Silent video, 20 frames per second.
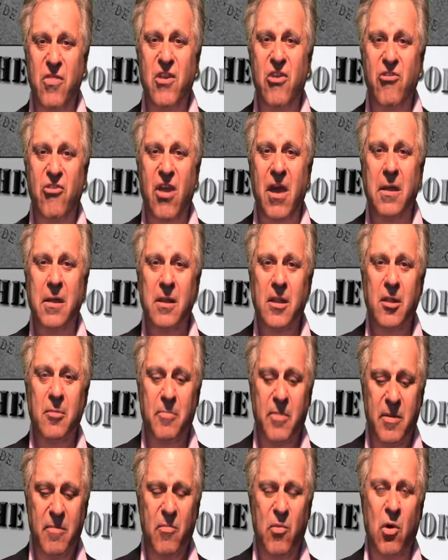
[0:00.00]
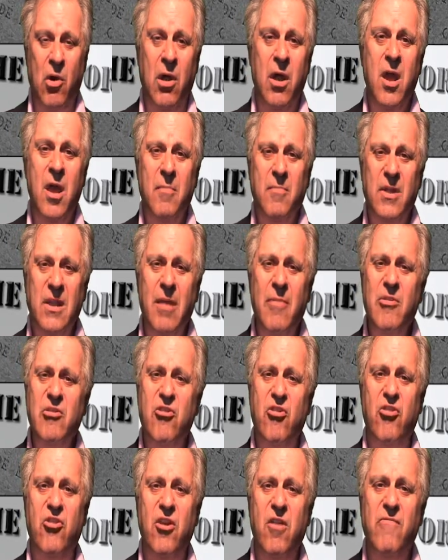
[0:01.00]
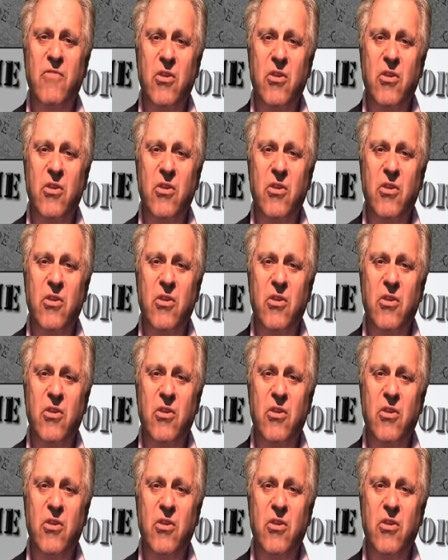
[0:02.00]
these out a little bit more. But let me just give